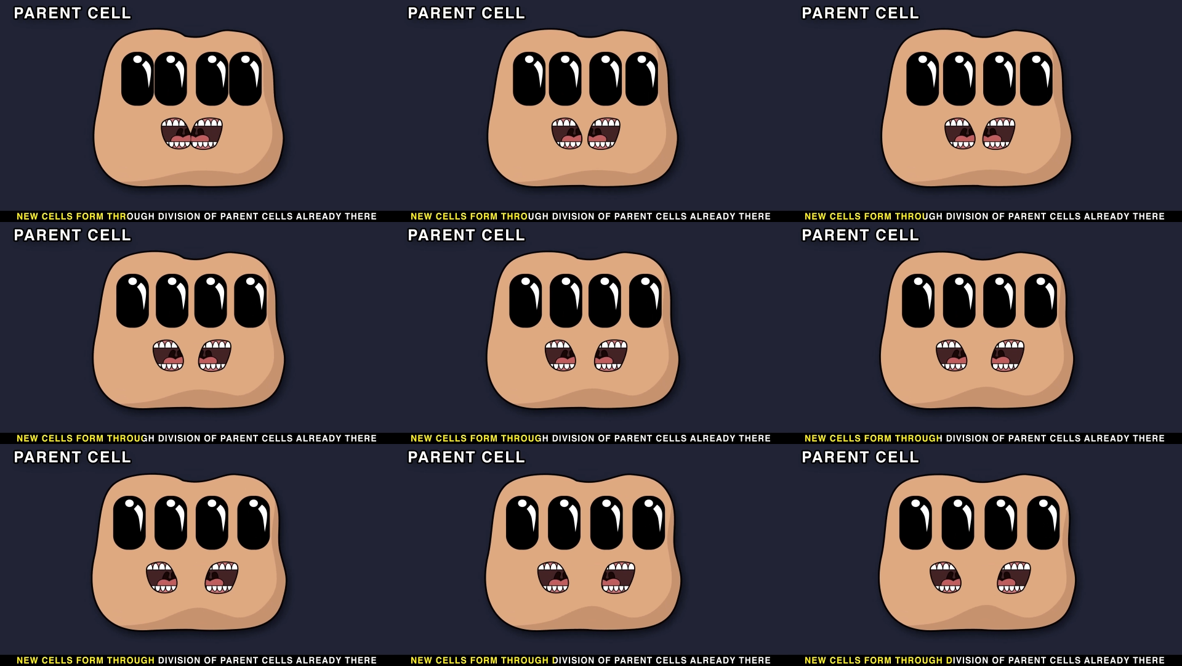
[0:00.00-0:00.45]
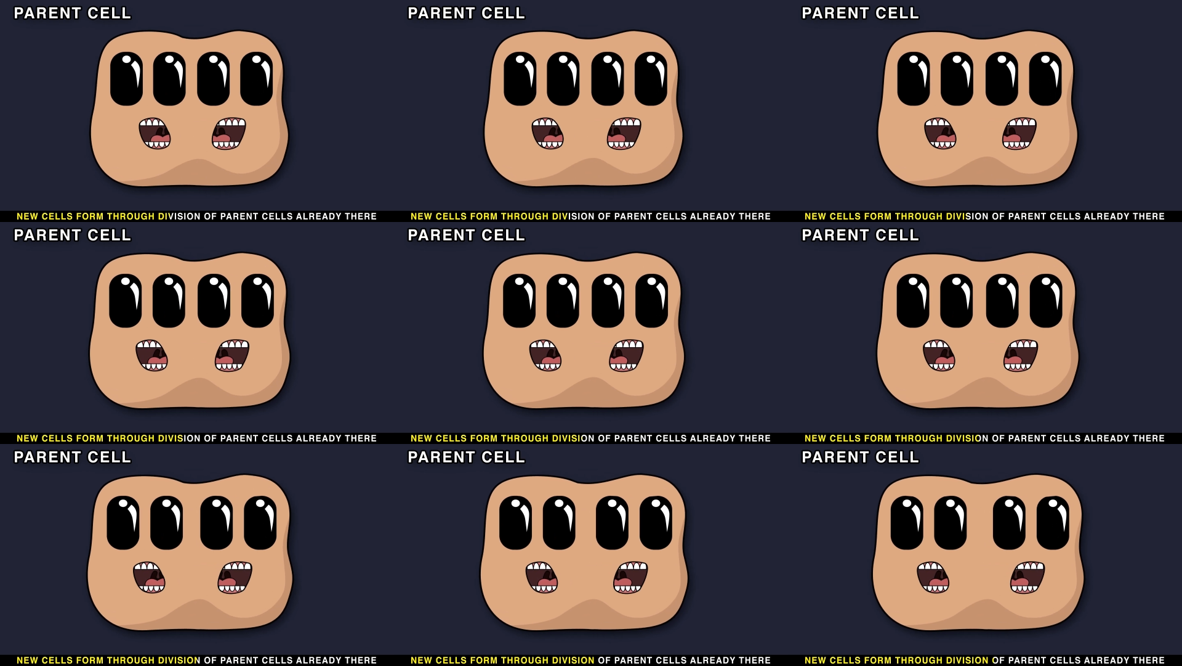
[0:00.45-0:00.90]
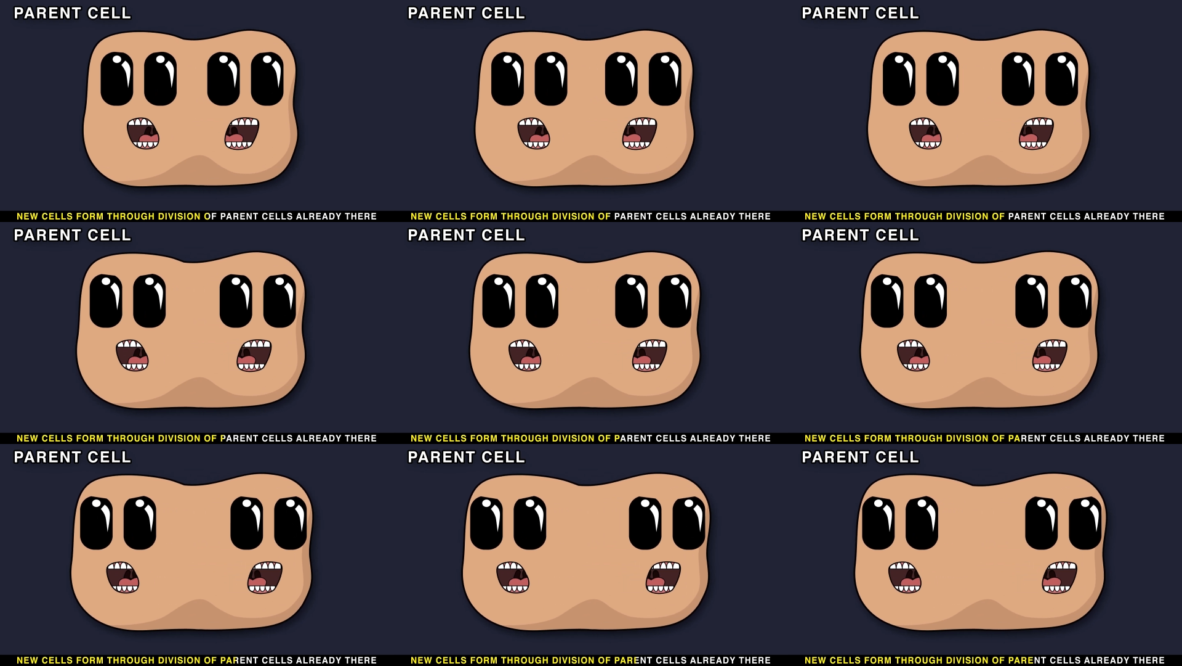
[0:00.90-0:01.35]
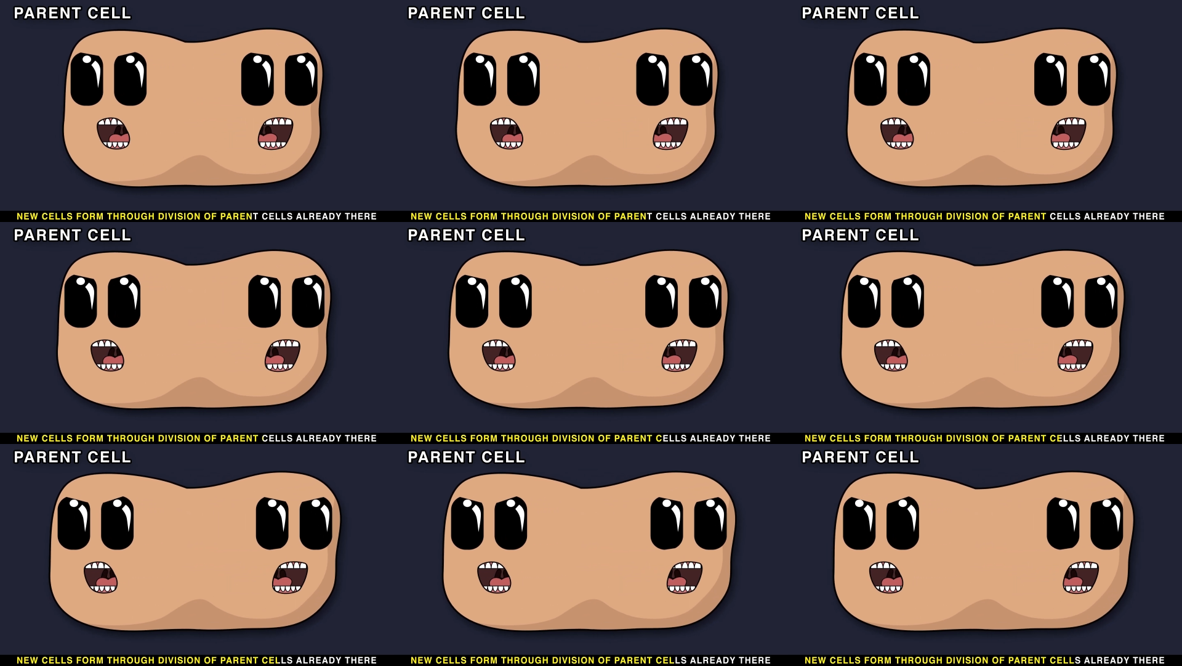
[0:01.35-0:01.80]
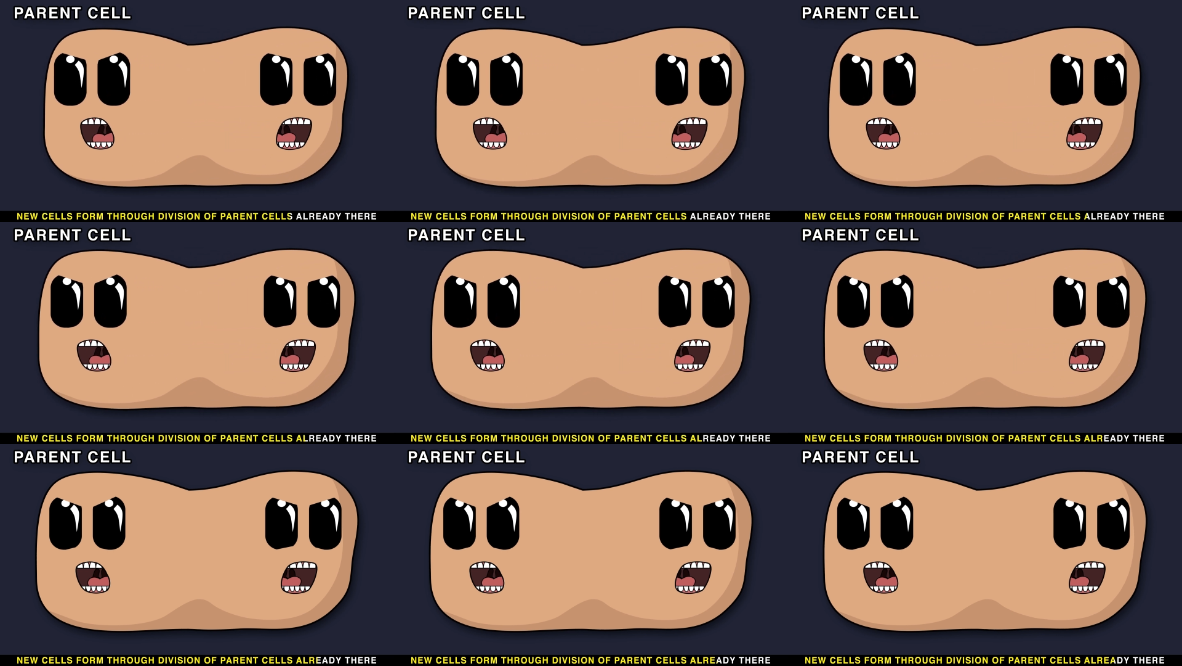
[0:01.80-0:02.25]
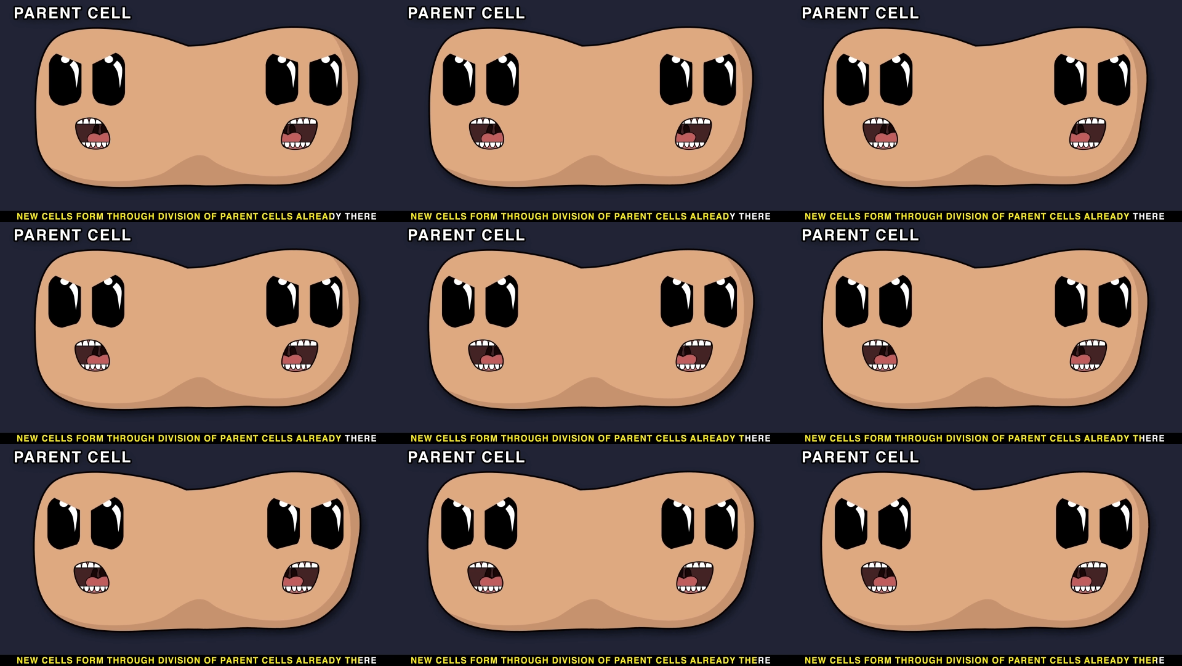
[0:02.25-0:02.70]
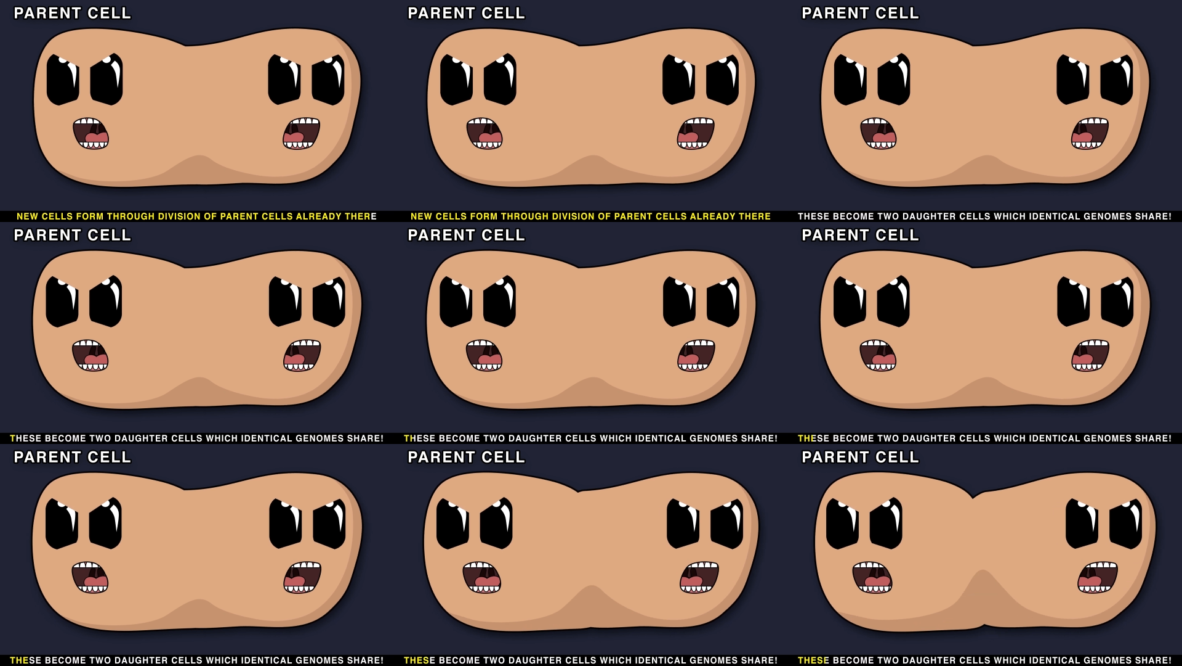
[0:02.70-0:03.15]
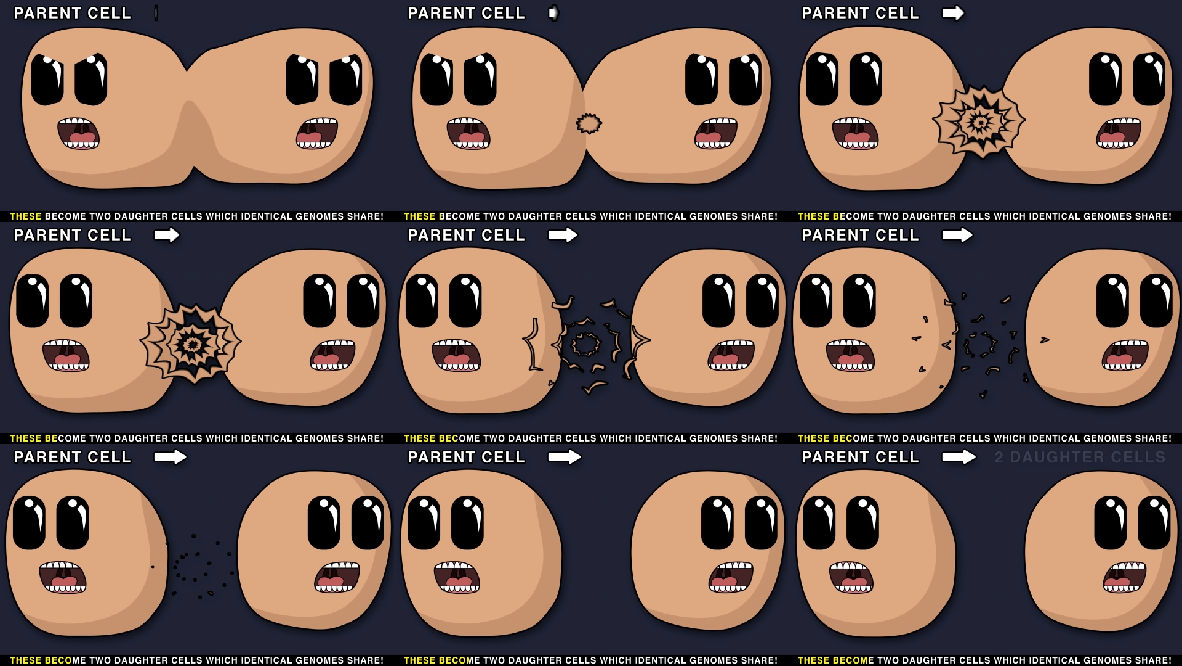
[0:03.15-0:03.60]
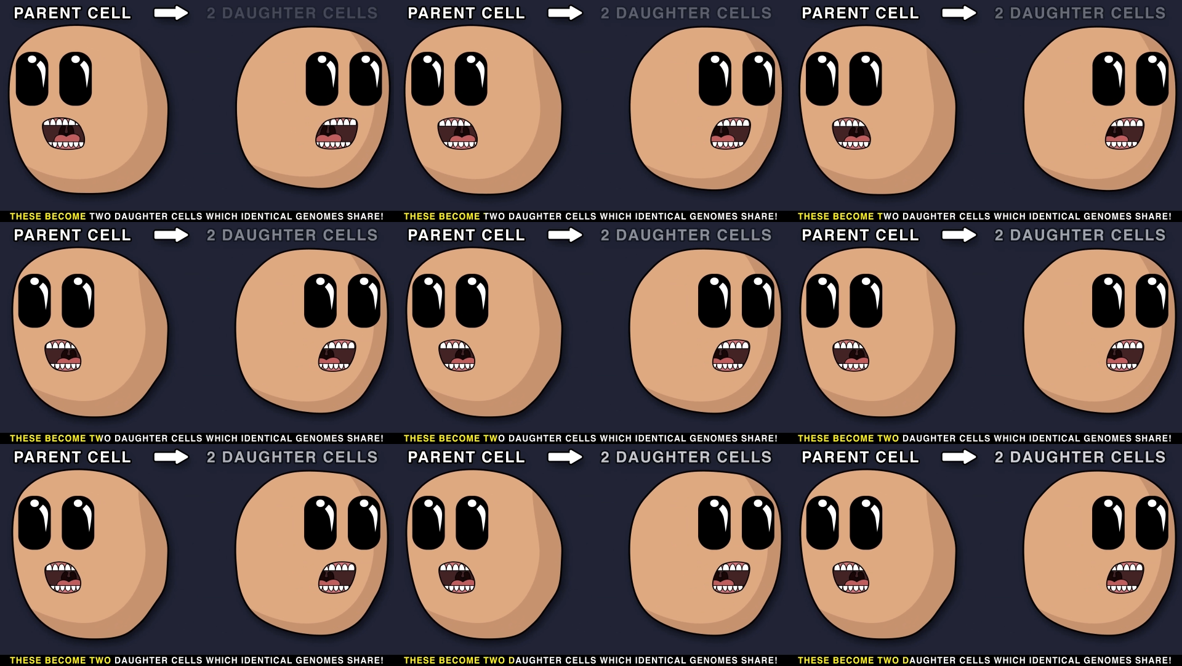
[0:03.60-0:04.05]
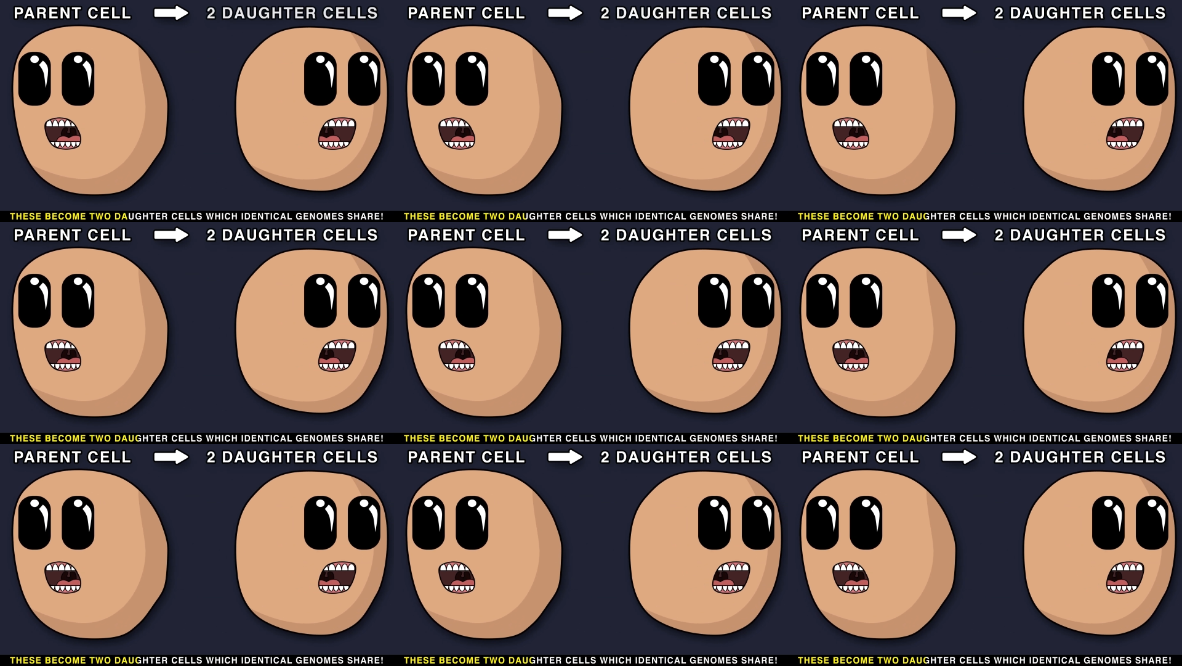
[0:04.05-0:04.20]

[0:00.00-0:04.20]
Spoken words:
[unreadable: no face in view]